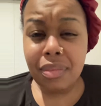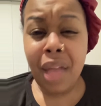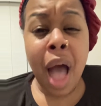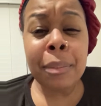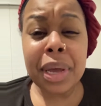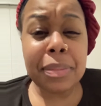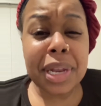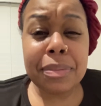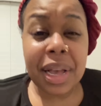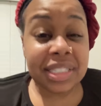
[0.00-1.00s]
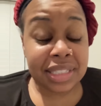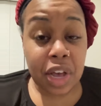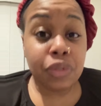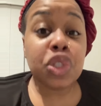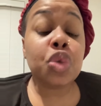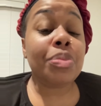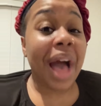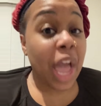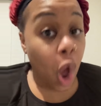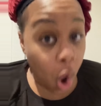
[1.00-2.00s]
I'm committing myself to
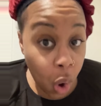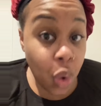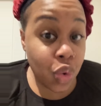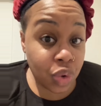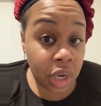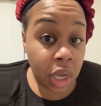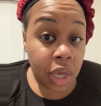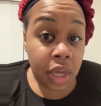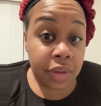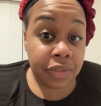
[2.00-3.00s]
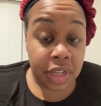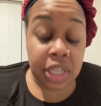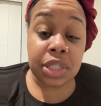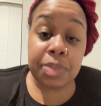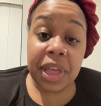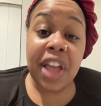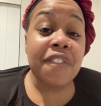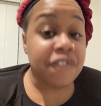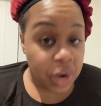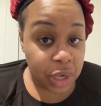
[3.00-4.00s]
my own fitness
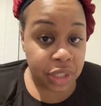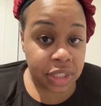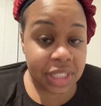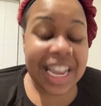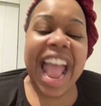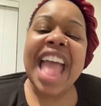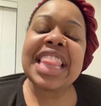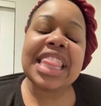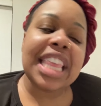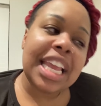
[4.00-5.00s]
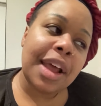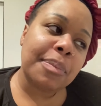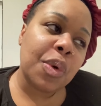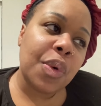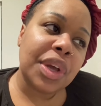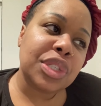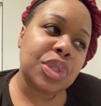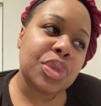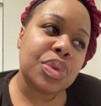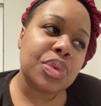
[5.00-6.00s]
plan first and then I'm going
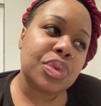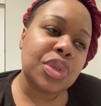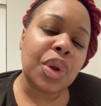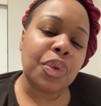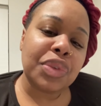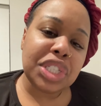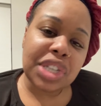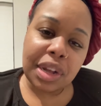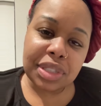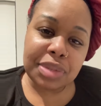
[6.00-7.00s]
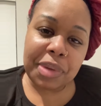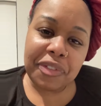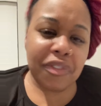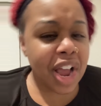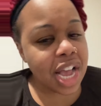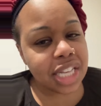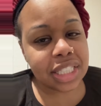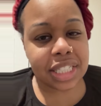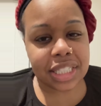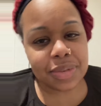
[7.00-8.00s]
to, you know, reach out to my
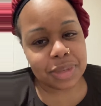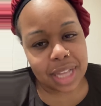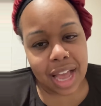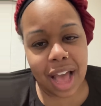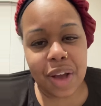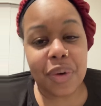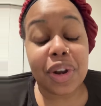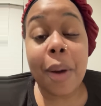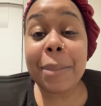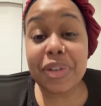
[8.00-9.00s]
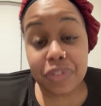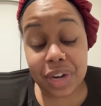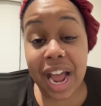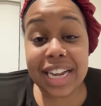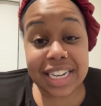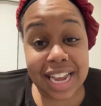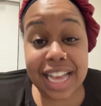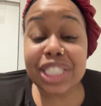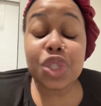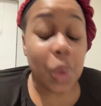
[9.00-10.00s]
friends and see what they got going on. But for 90
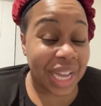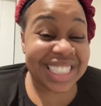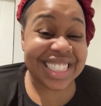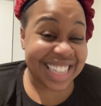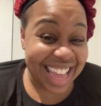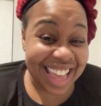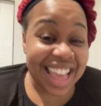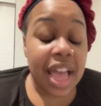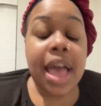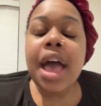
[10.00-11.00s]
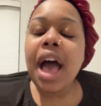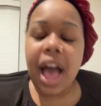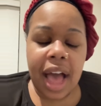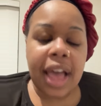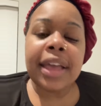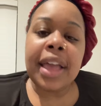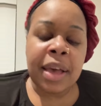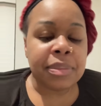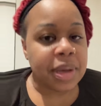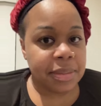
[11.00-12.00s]
days, twice a day, I
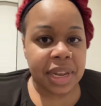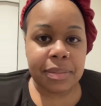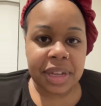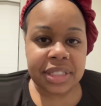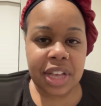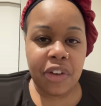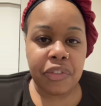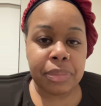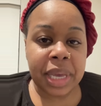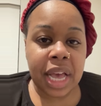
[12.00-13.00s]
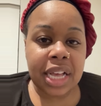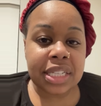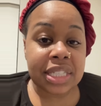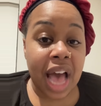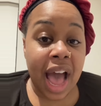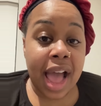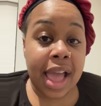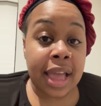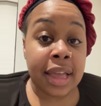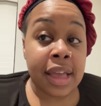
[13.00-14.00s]
am committing myself because
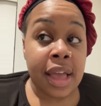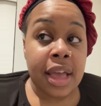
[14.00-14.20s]
I,